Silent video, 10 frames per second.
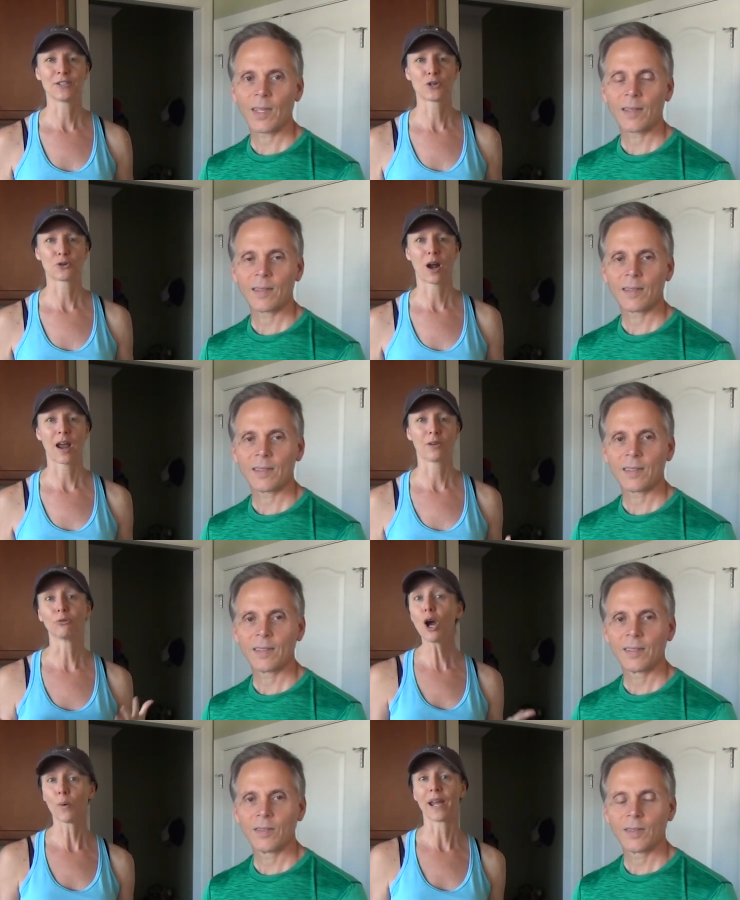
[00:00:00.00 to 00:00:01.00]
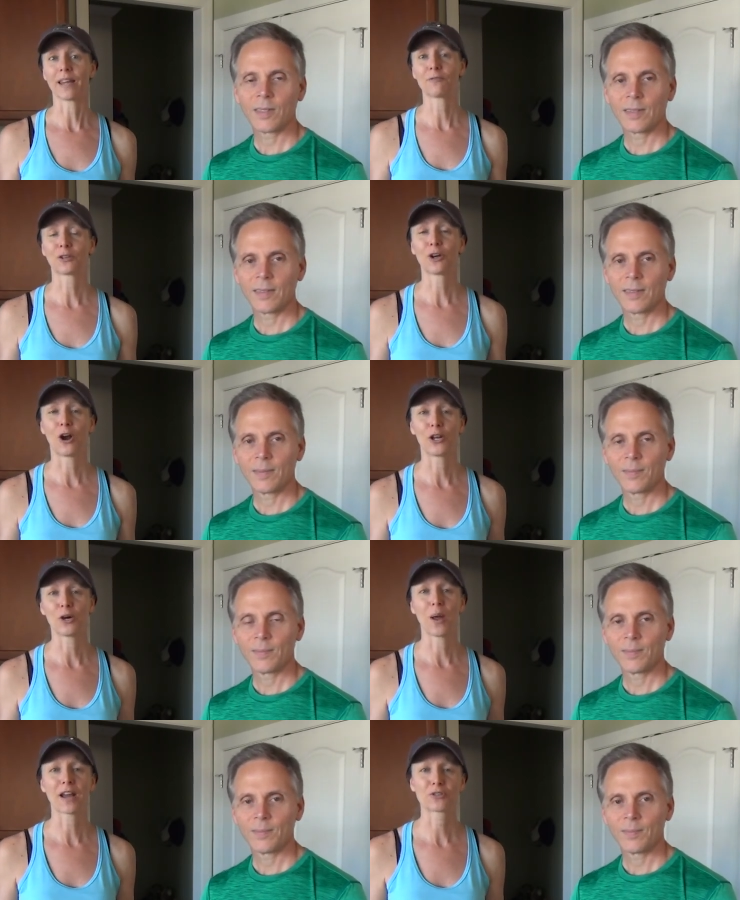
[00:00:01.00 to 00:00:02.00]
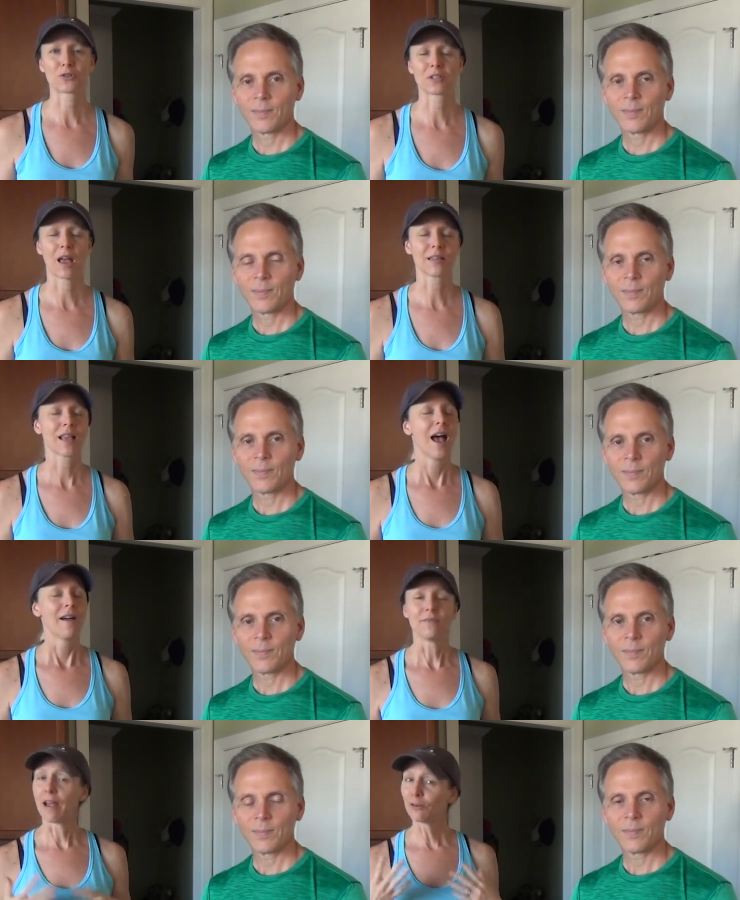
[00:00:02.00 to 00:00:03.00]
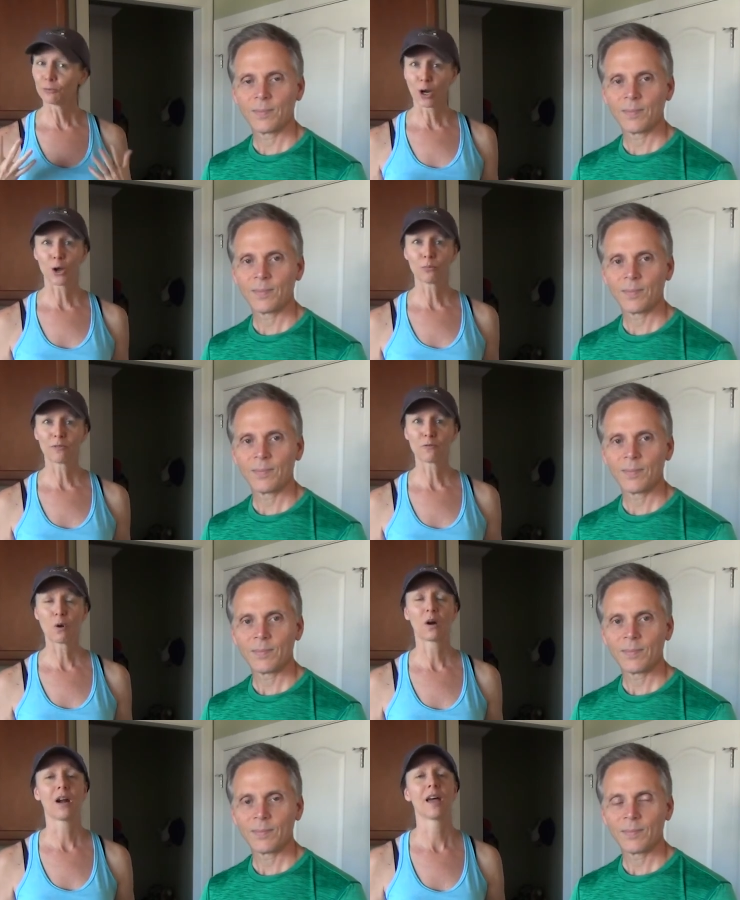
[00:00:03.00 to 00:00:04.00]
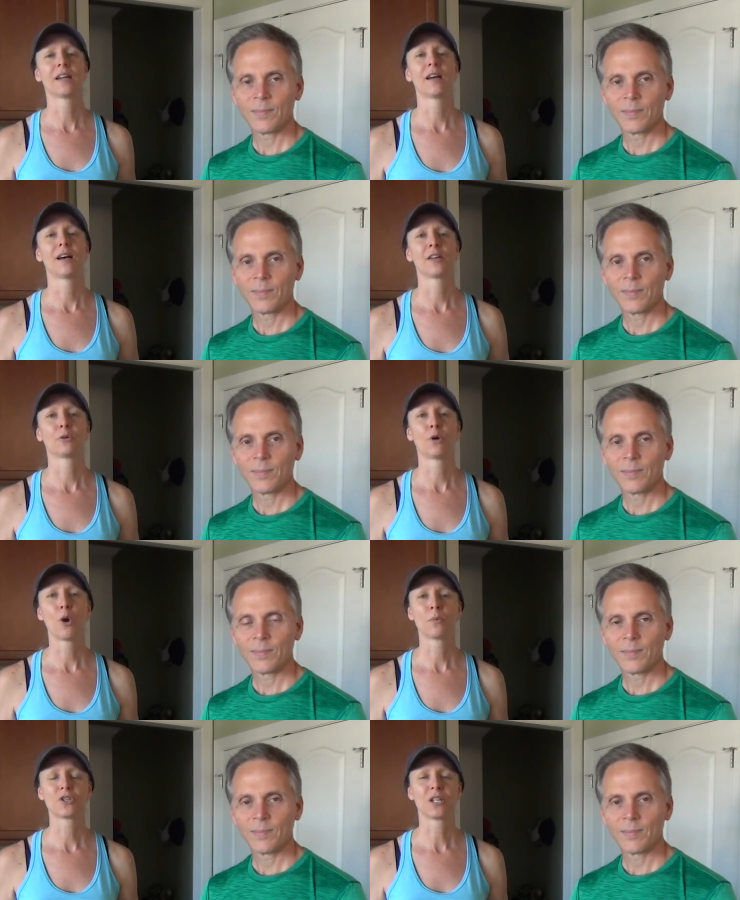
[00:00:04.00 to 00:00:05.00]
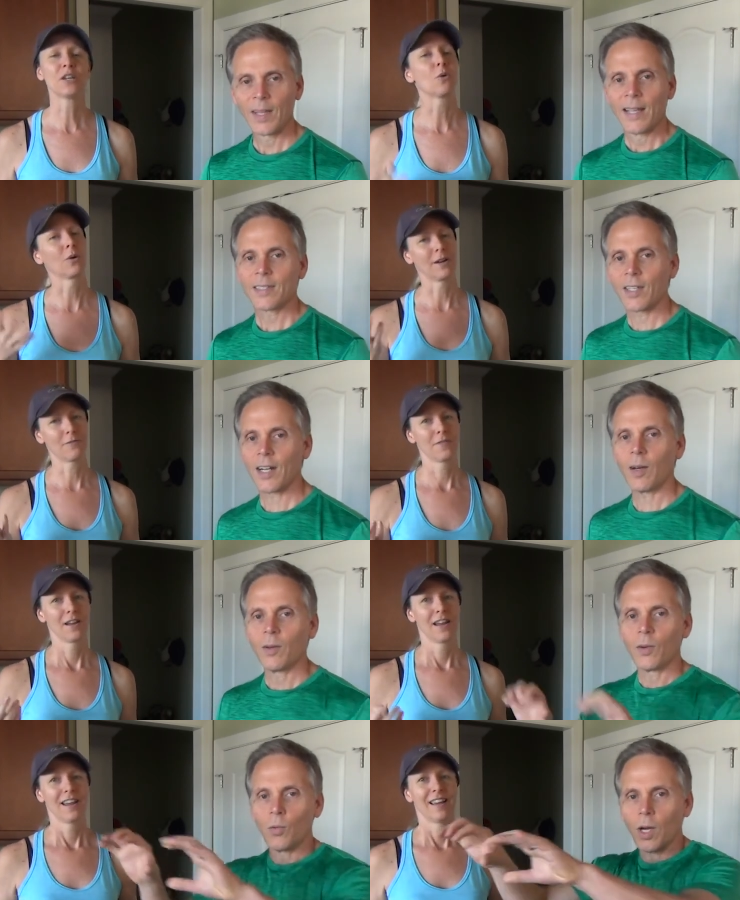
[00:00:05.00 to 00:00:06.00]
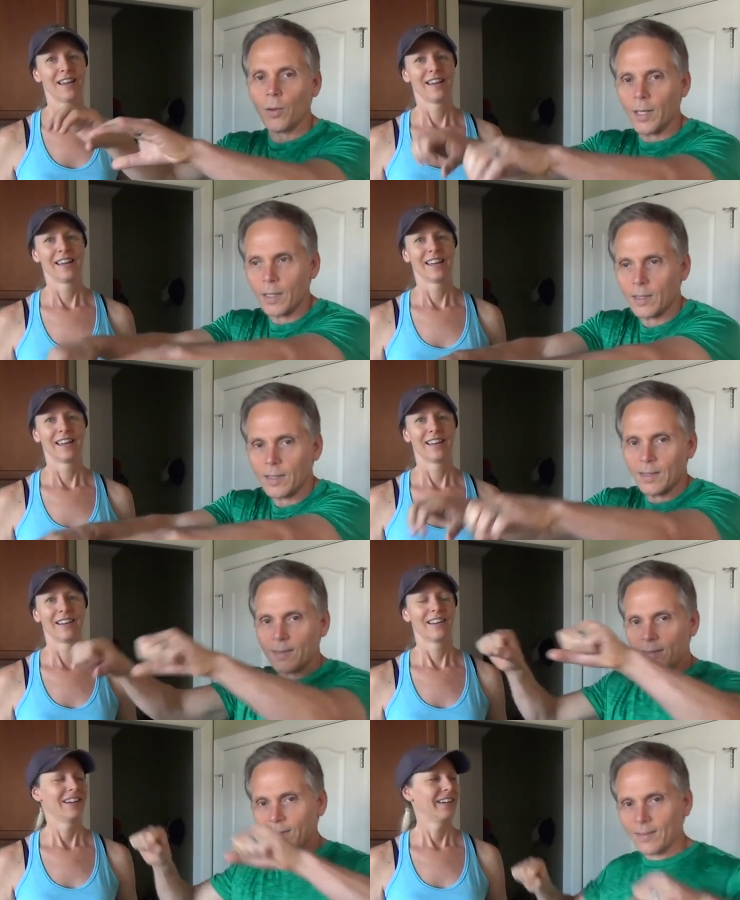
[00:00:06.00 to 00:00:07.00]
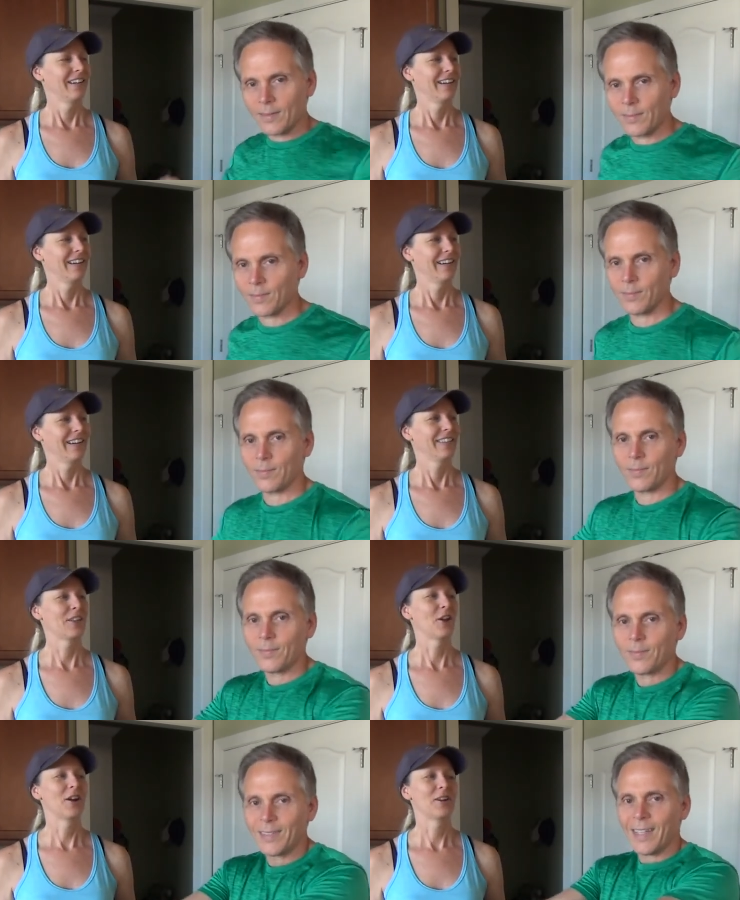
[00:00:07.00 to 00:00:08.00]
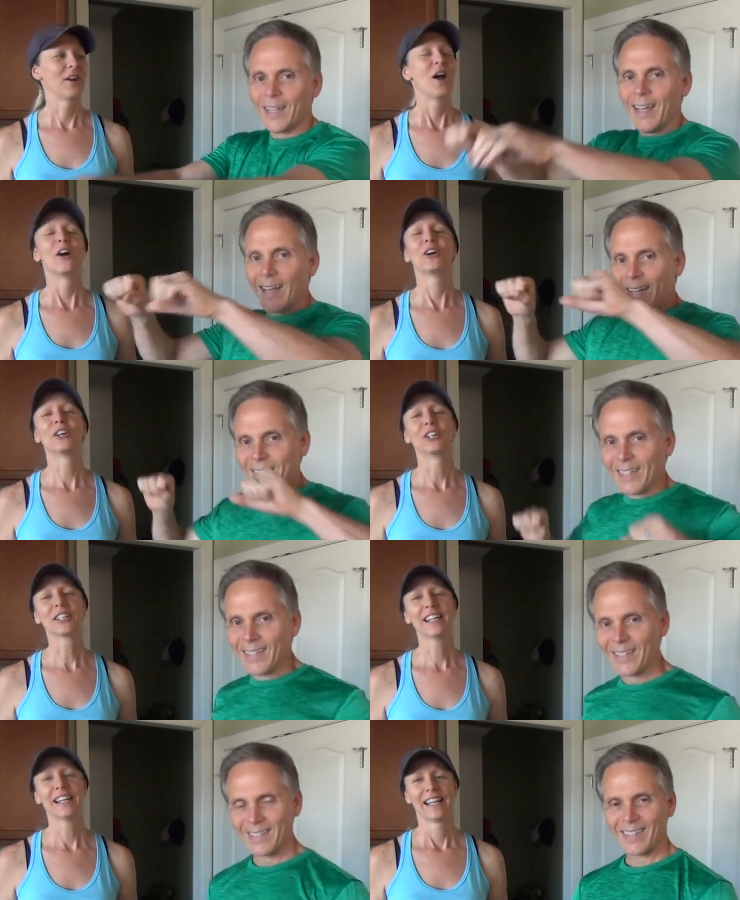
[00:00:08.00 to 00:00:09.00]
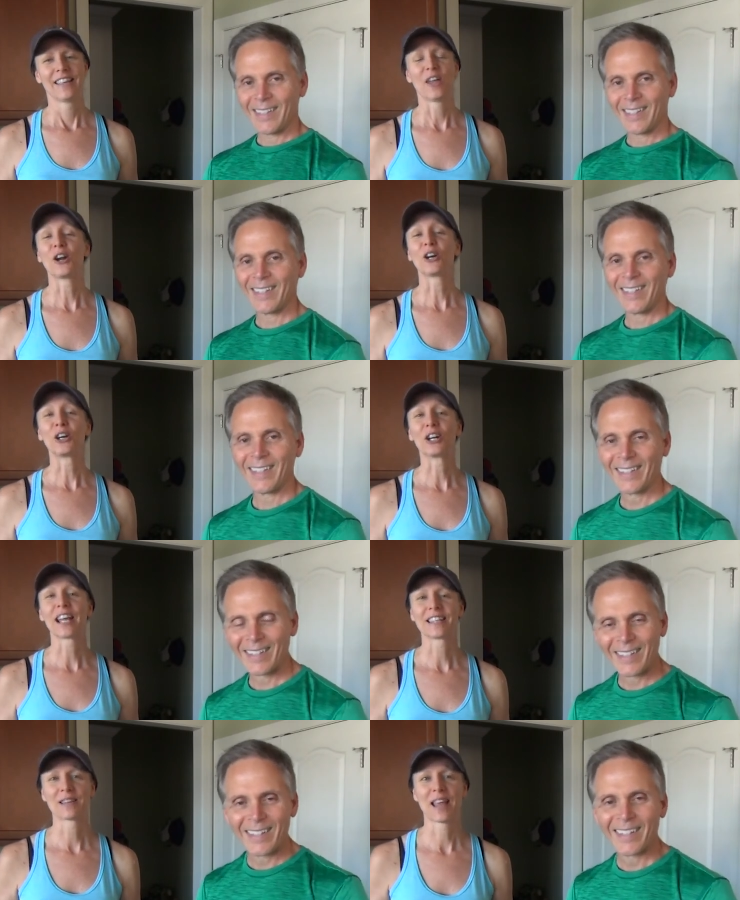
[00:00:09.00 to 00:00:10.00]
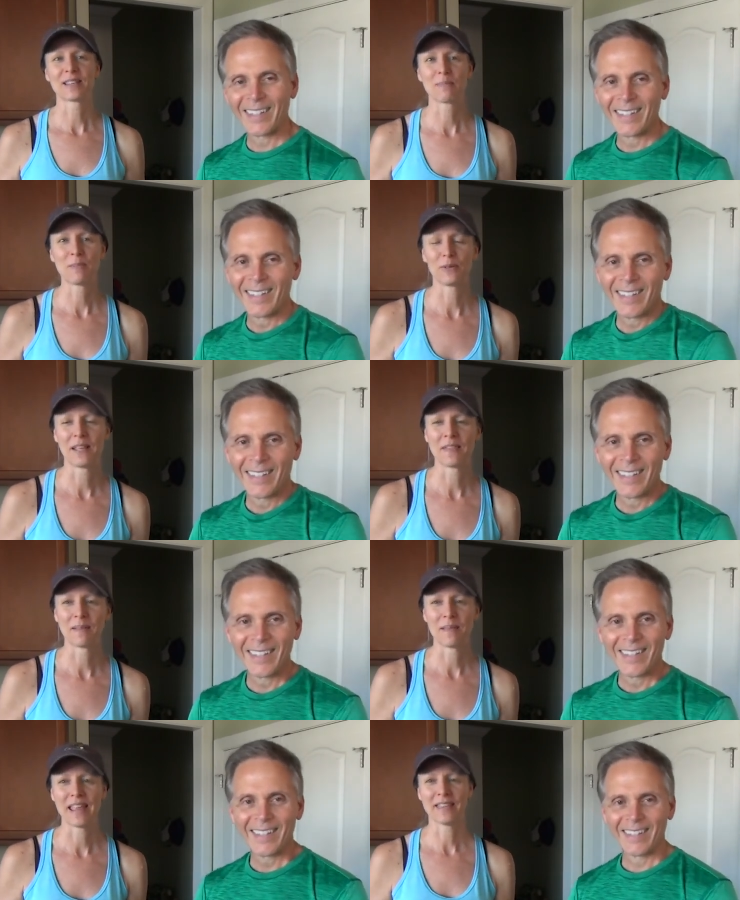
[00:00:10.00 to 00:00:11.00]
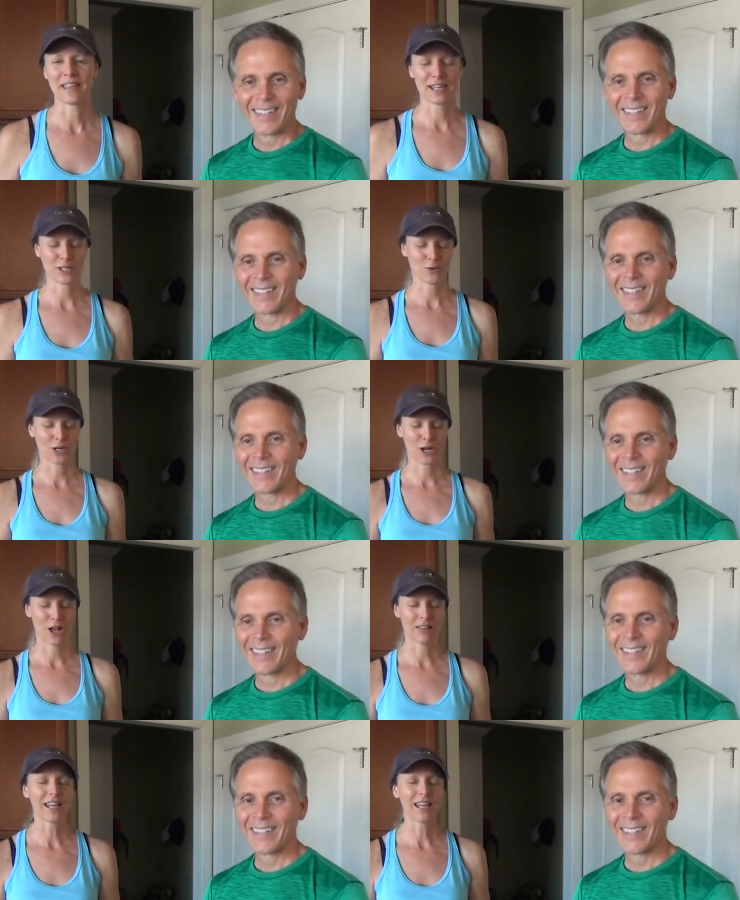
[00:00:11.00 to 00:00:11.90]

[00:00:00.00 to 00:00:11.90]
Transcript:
Speaker 1: to try rowing for cardio exercise. Never rowed before on a, on a row machine. Or so, you know,
Speaker 2: rowing. Mm.
Speaker 1: The uh, erg, the erg as, as people in the, in the industry call